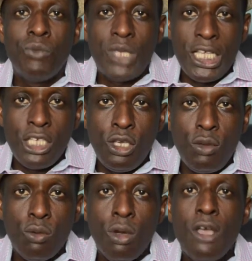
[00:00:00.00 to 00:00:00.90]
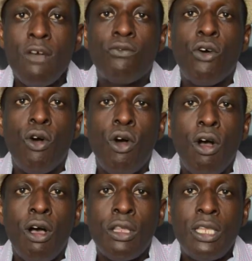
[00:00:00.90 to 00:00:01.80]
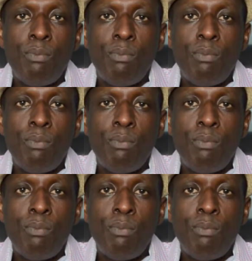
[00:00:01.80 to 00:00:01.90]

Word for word: Thank you. For all the